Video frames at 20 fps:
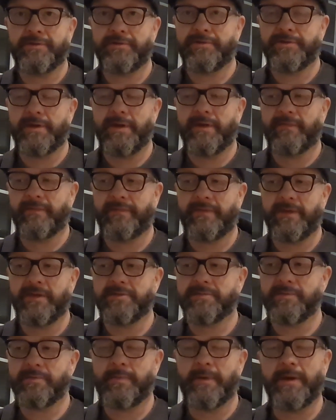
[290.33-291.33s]
You should have a
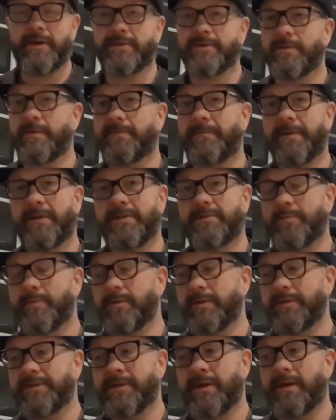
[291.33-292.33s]
Facebook page. I know
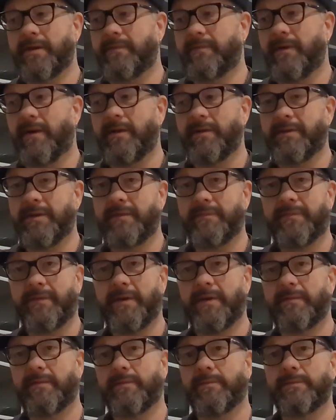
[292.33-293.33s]
Facebook is kind of falling out of
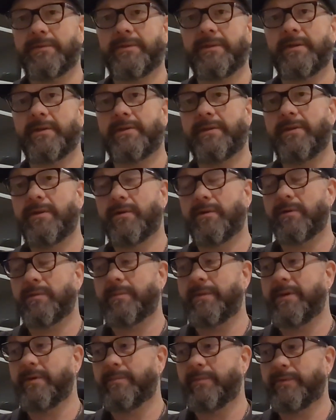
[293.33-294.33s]
favor with like the younger
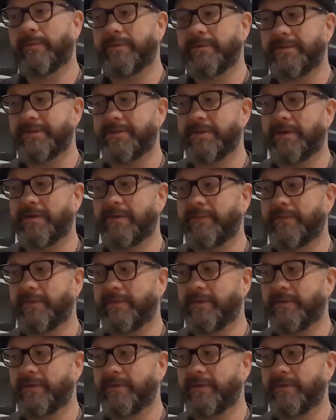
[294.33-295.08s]
people and stuff,